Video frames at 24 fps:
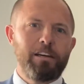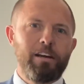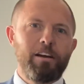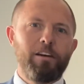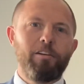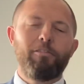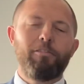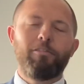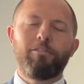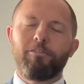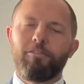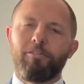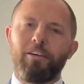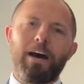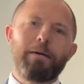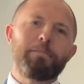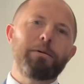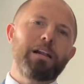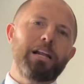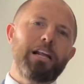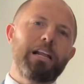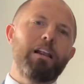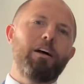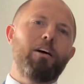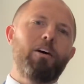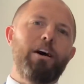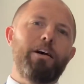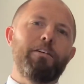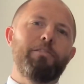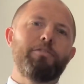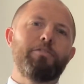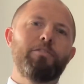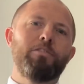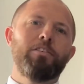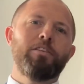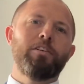Family
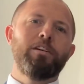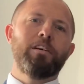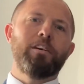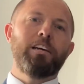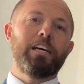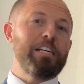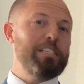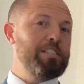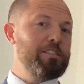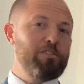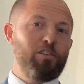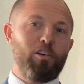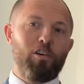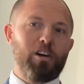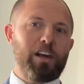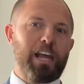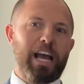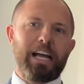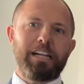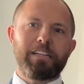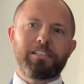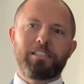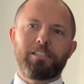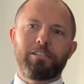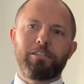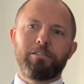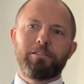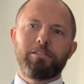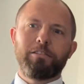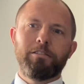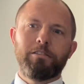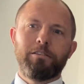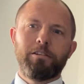life is not cancelled.